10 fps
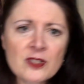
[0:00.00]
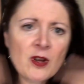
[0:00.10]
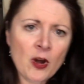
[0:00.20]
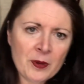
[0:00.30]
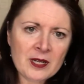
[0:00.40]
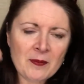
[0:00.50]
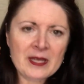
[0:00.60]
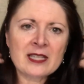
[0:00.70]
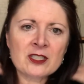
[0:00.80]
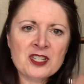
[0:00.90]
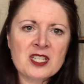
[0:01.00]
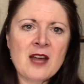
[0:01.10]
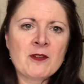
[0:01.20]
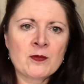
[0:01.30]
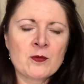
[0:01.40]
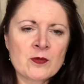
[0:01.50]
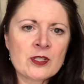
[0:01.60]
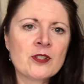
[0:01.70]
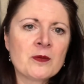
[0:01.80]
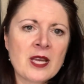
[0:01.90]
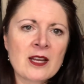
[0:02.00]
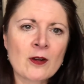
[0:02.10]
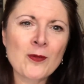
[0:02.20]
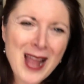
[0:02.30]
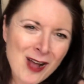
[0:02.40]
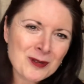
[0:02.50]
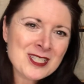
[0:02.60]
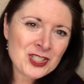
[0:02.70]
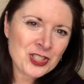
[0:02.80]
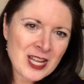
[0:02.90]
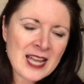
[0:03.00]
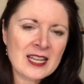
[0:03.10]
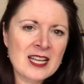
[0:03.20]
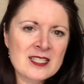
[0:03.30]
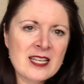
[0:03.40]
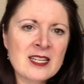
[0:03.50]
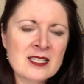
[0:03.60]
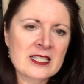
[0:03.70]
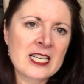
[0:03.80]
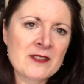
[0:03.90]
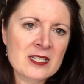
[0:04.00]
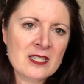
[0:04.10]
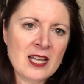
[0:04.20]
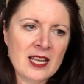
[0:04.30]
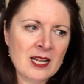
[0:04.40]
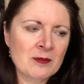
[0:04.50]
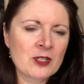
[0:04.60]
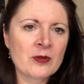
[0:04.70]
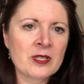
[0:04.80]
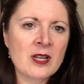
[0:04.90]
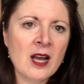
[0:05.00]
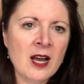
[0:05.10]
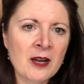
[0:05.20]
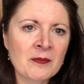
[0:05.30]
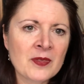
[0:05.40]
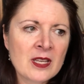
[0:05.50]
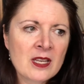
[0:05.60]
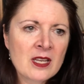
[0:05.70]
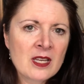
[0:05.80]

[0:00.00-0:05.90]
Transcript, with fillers: to open up. And it'll just have a scoop neck, a roundish neck, and in sleeves. And, and I'm doing, um,